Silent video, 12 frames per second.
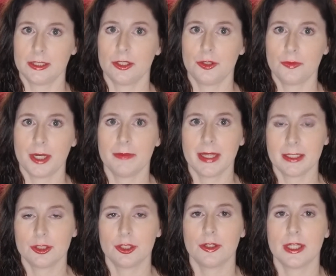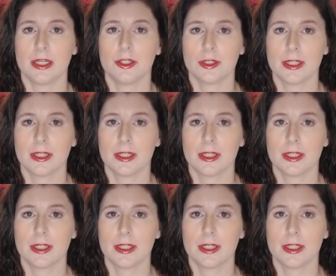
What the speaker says: So you want to make sure that you're